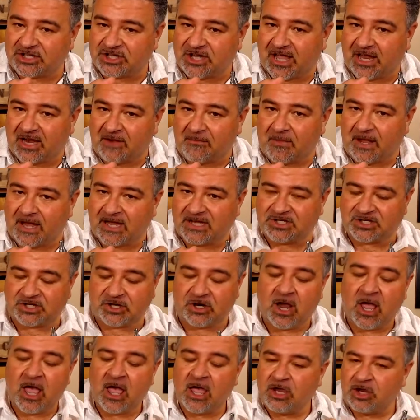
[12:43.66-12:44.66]
atomizer,
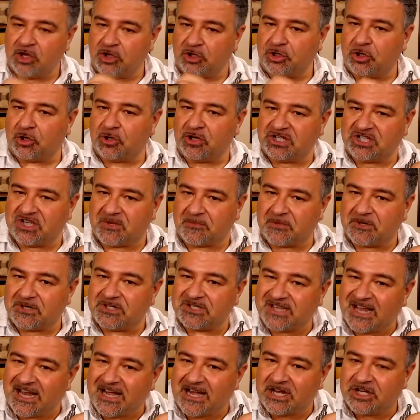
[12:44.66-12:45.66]
you'll notice the
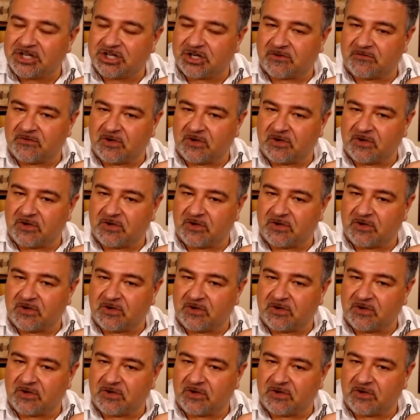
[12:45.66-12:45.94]
percentage of